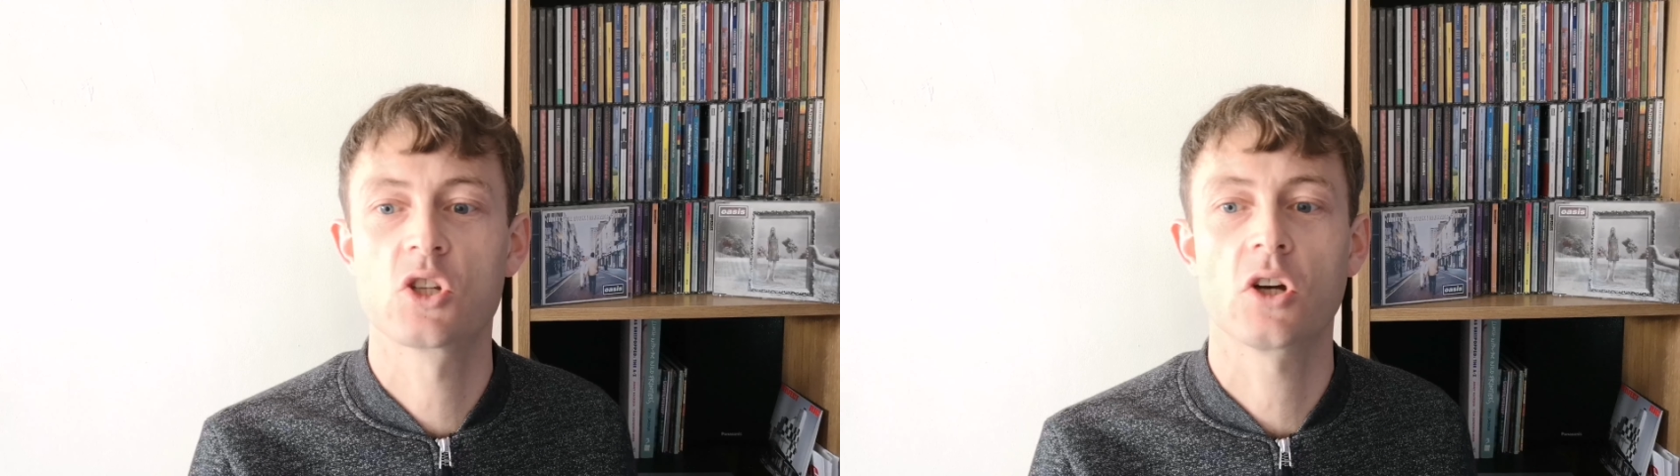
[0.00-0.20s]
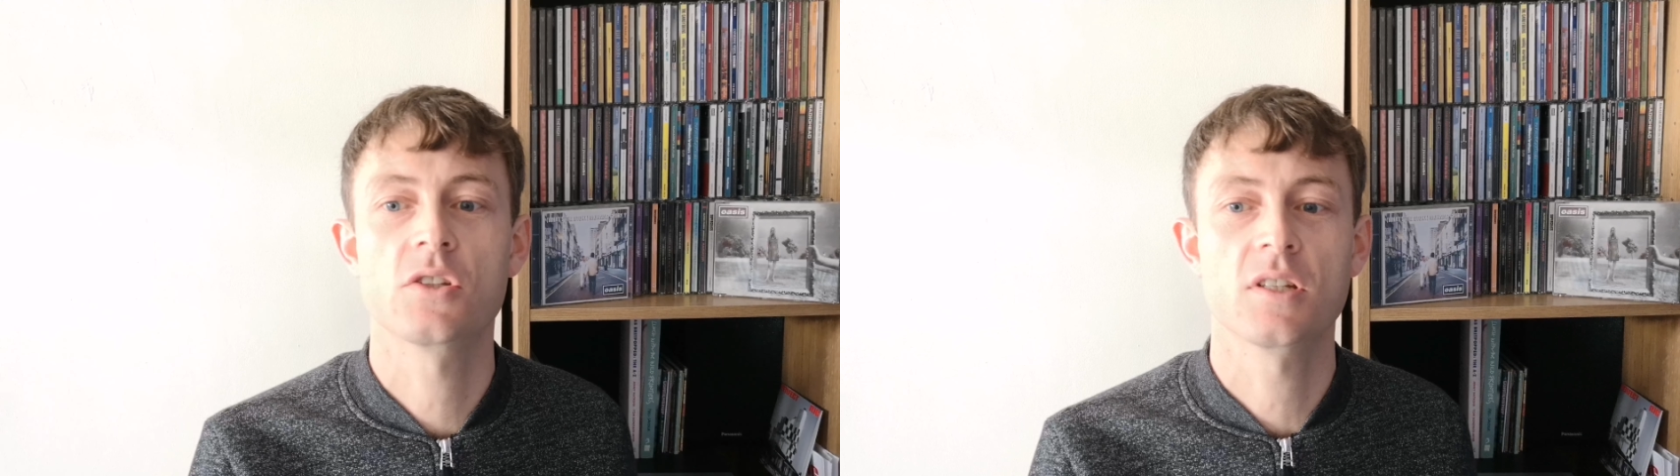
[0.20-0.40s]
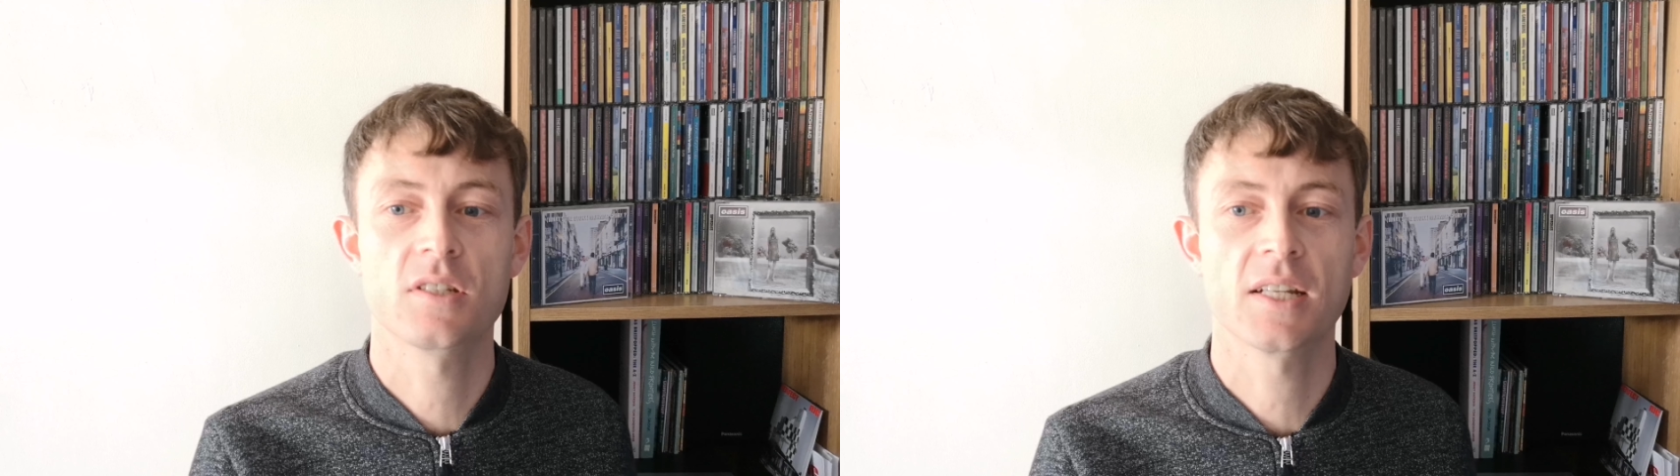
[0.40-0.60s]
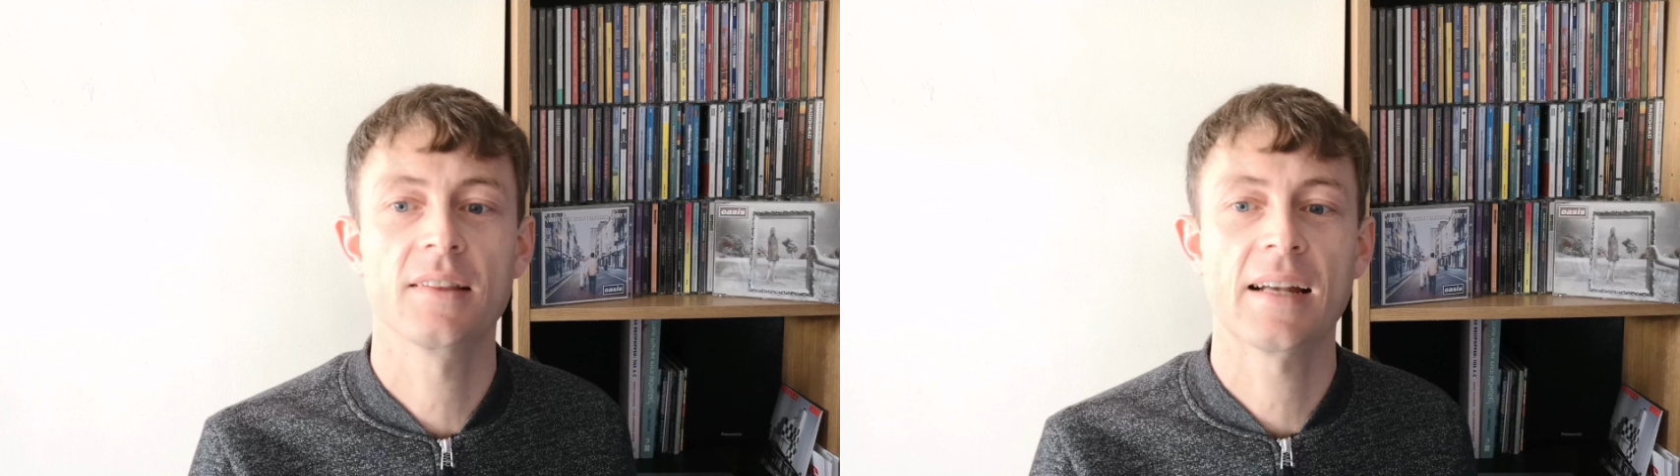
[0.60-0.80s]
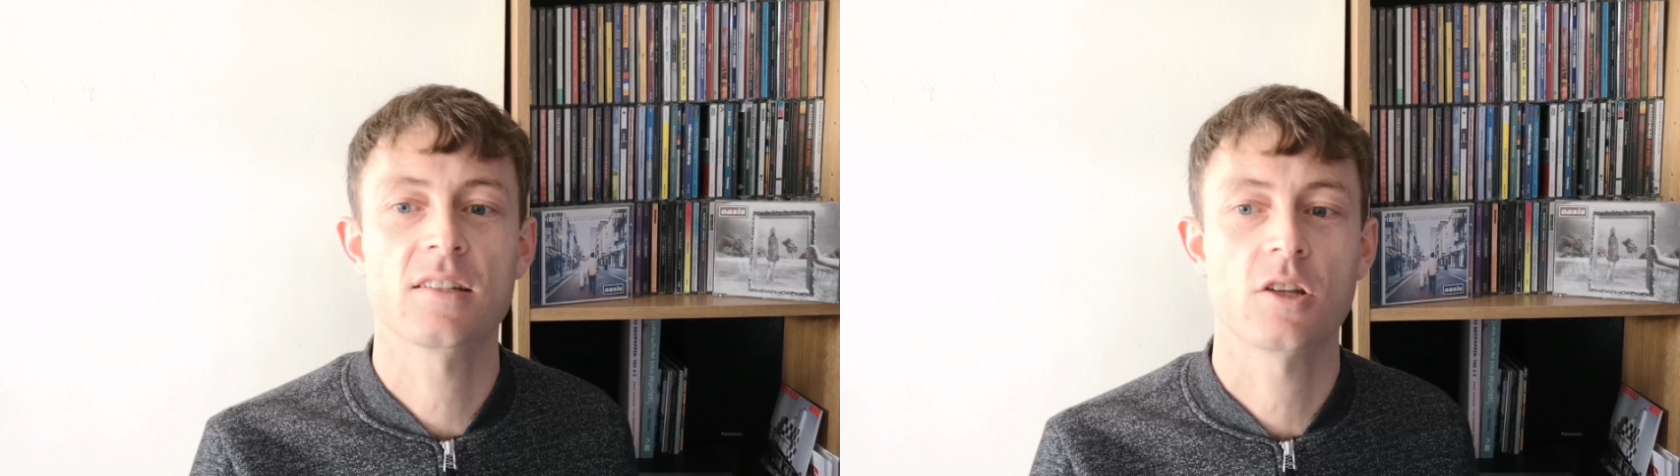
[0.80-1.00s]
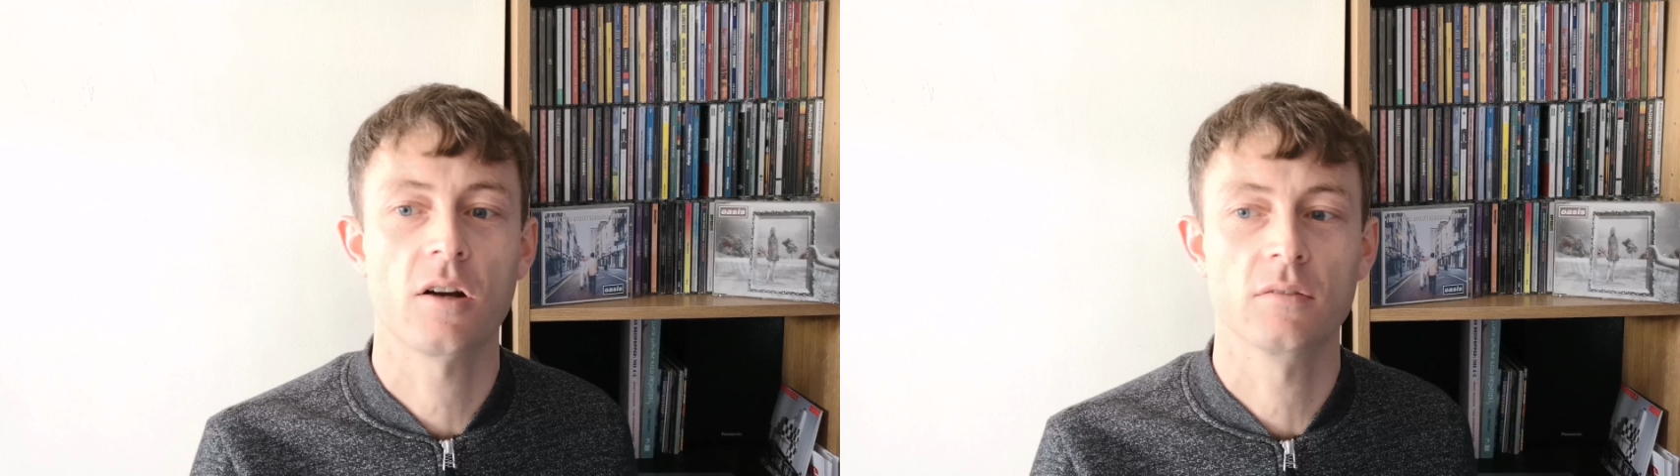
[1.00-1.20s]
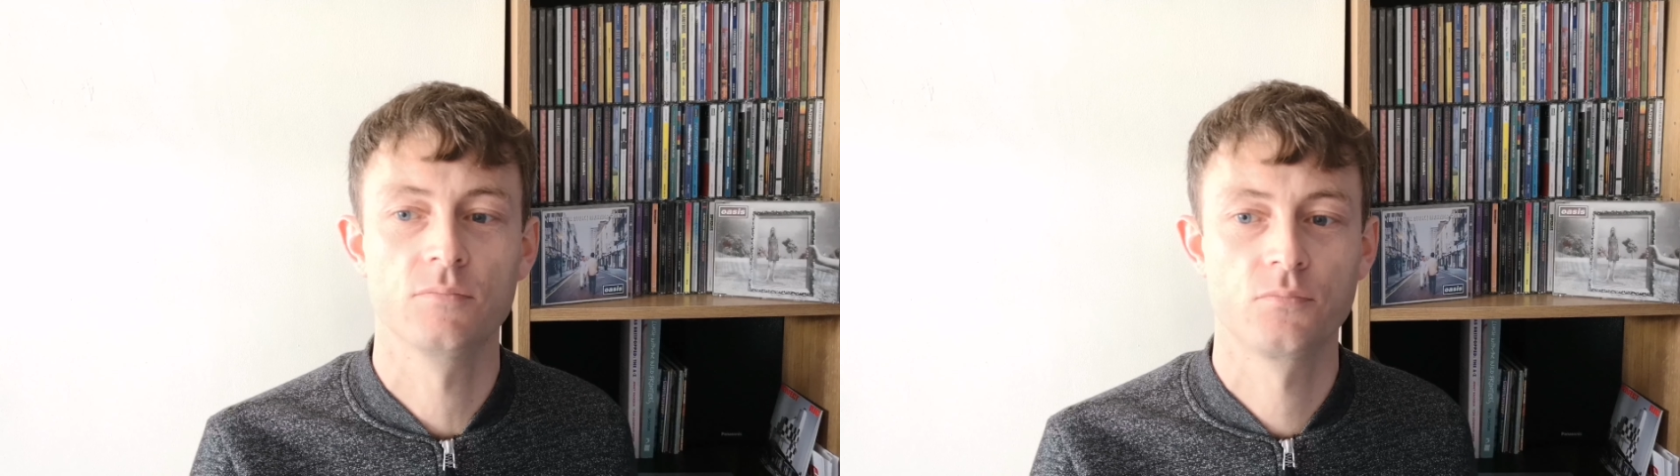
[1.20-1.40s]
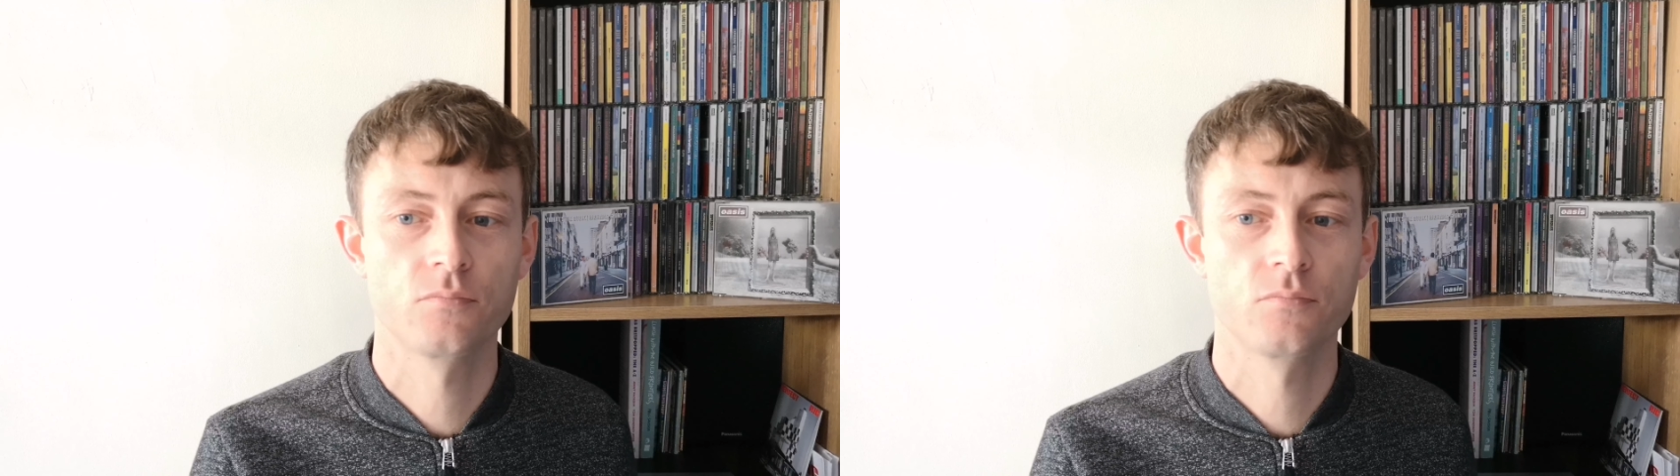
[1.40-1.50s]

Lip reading: choice to sing that song.